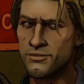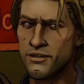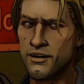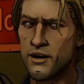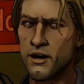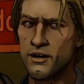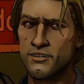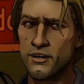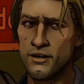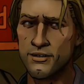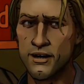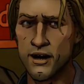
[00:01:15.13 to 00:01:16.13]
think the
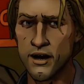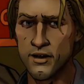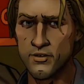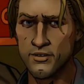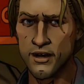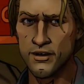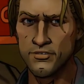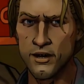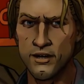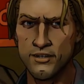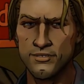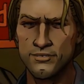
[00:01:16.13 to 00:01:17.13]
off-cited statute of
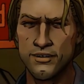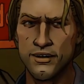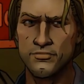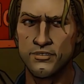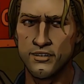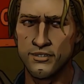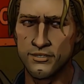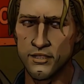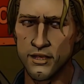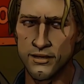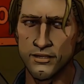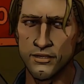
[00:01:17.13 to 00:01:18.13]
Finders Keepers
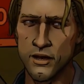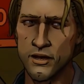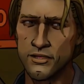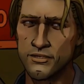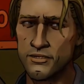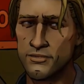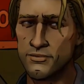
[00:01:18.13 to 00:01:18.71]
clearly states that